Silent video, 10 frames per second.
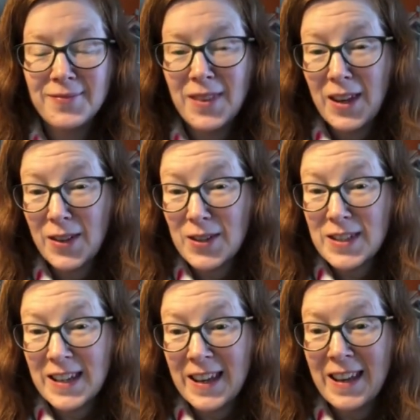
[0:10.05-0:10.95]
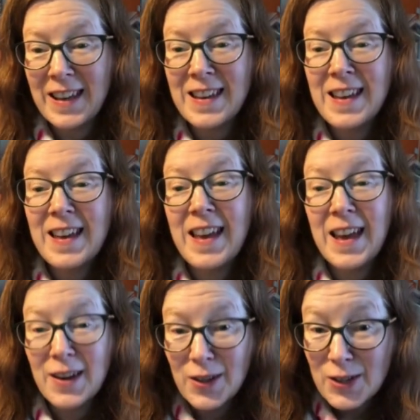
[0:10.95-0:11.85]
The other day, in
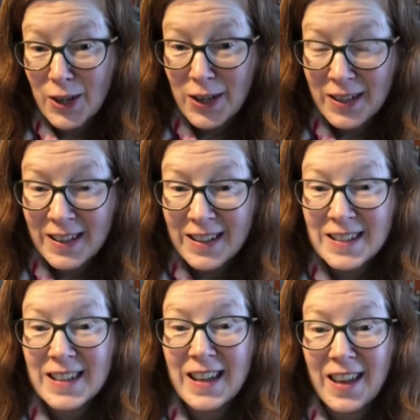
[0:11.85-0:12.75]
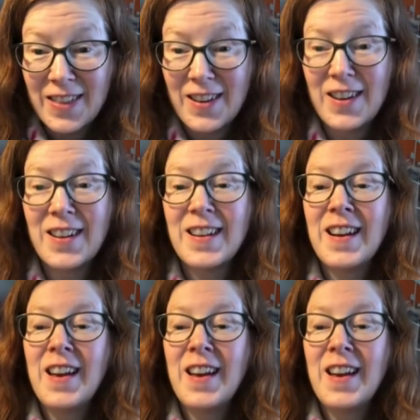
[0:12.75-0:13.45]
our journaling together,